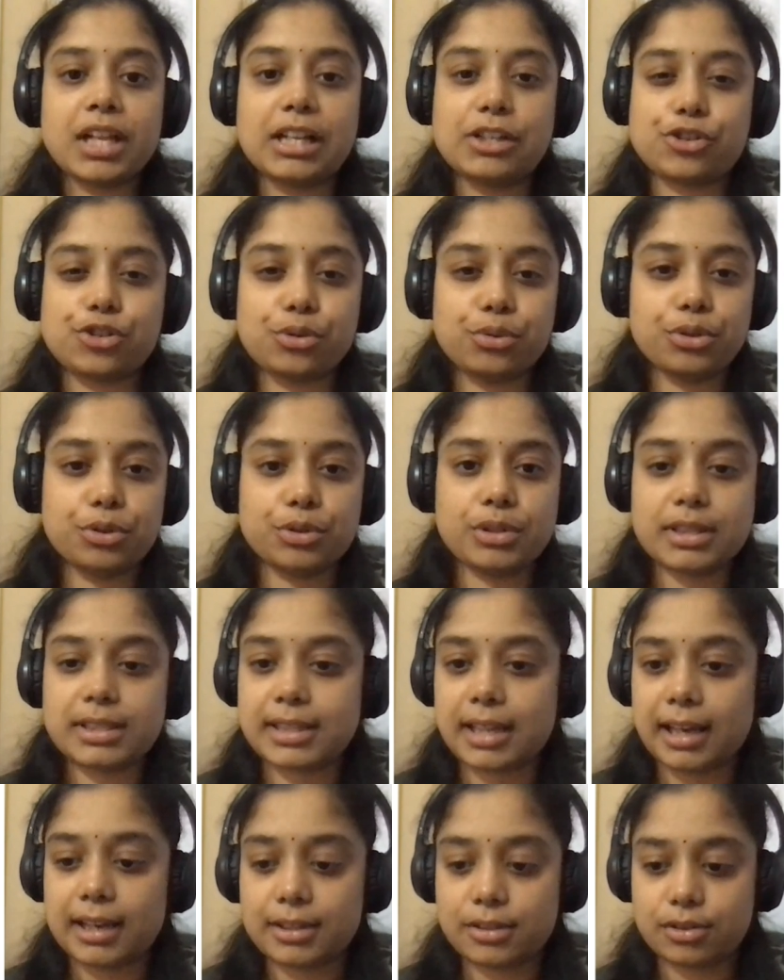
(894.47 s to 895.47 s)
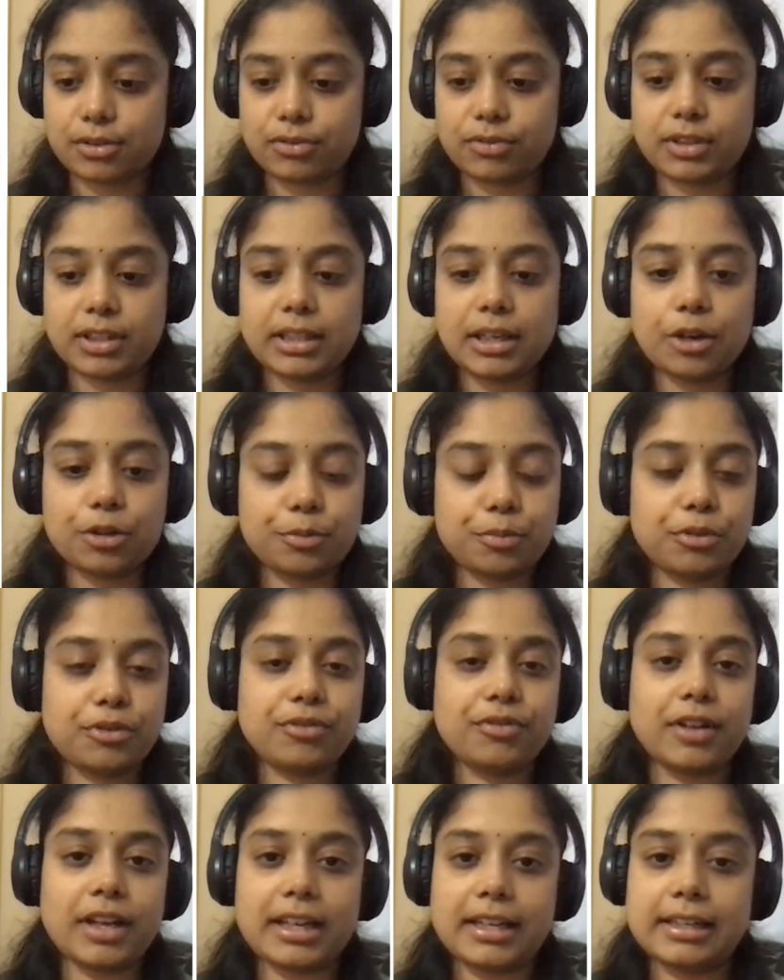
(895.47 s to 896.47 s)
I'll show you the size of the output
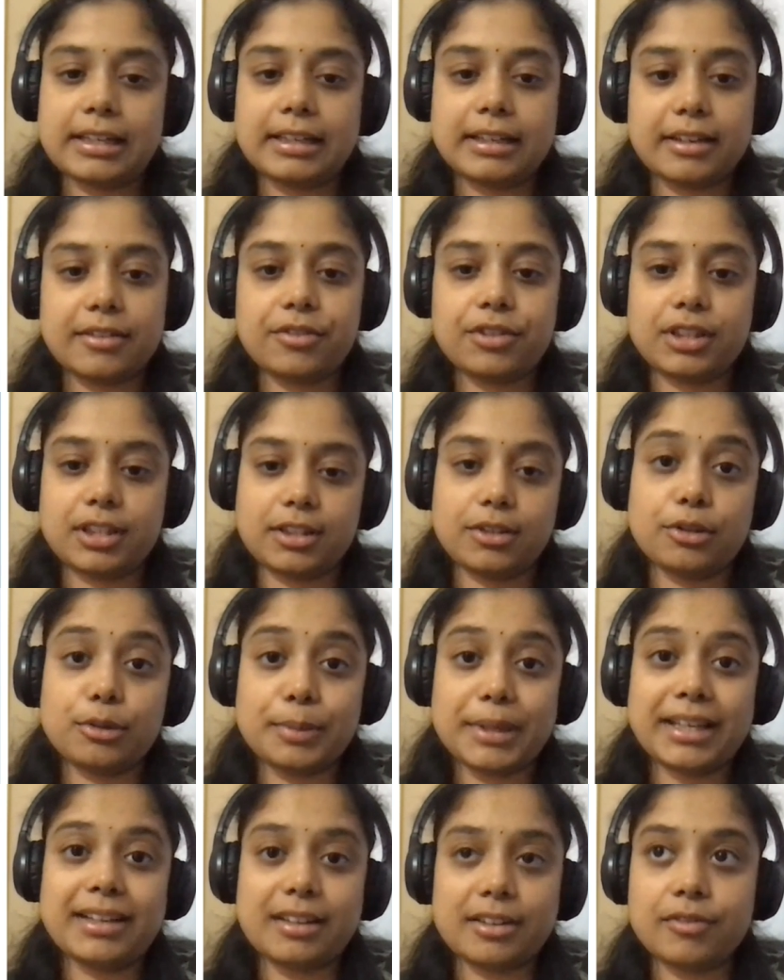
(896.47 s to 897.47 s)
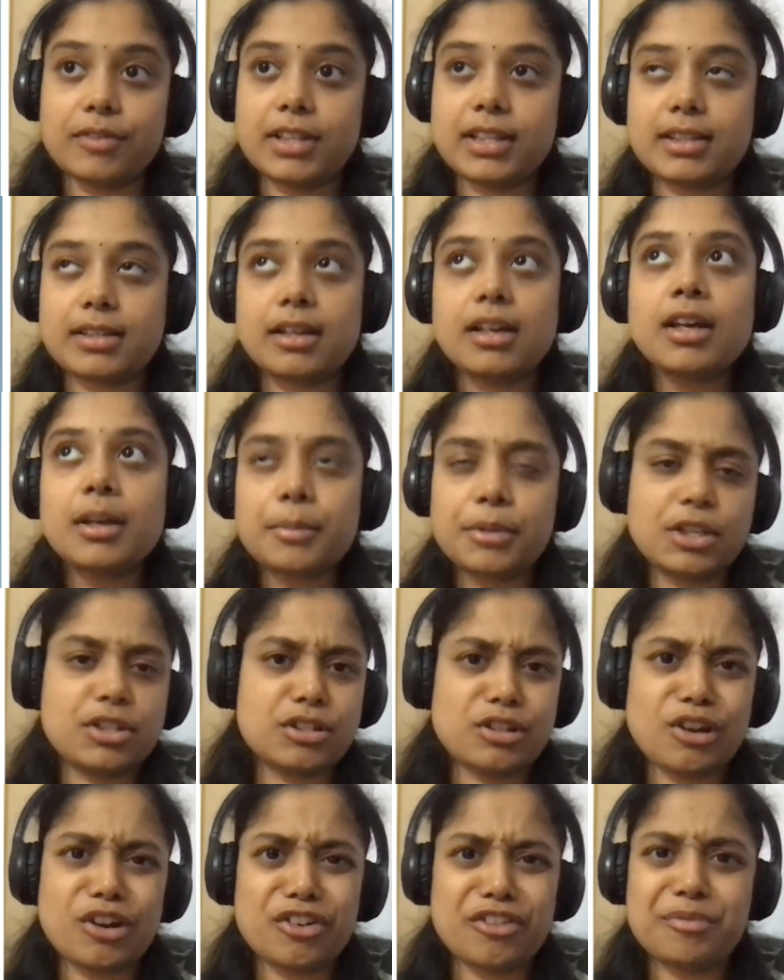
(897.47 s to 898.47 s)
file and everything. You'll be convinced because
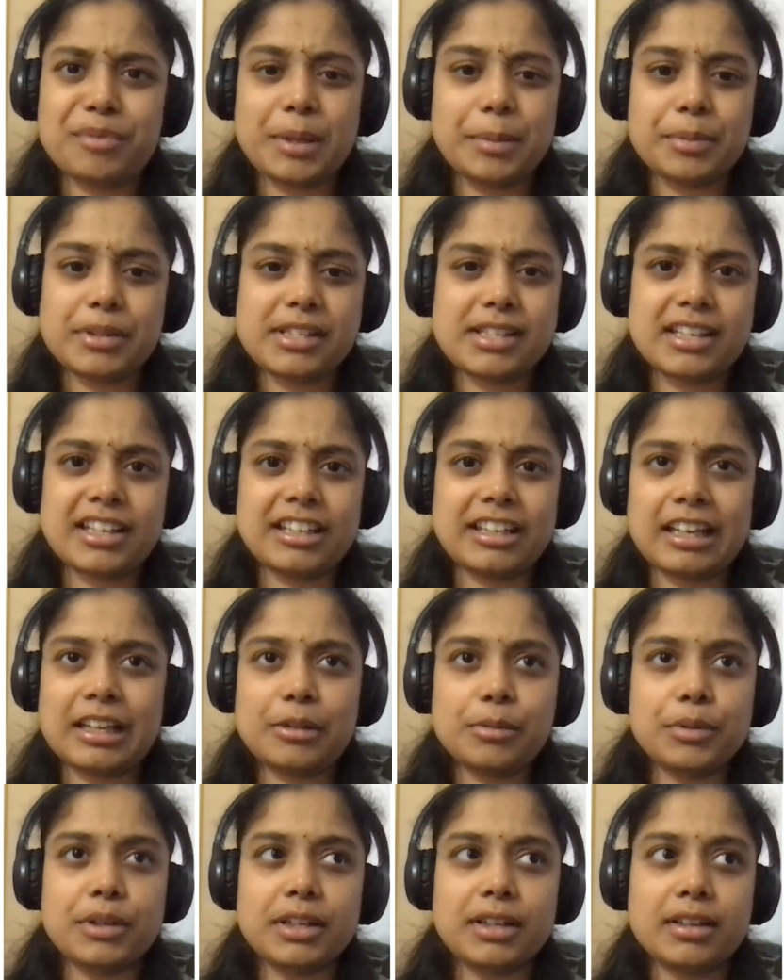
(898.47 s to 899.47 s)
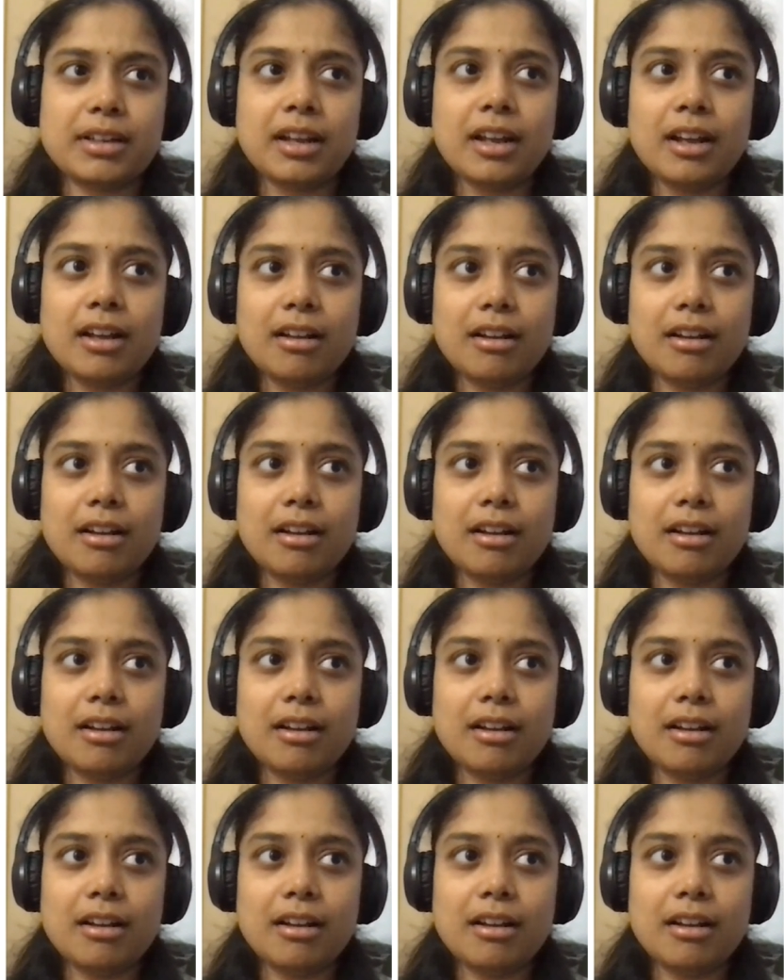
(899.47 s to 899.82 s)
a lot of people say Tailwind,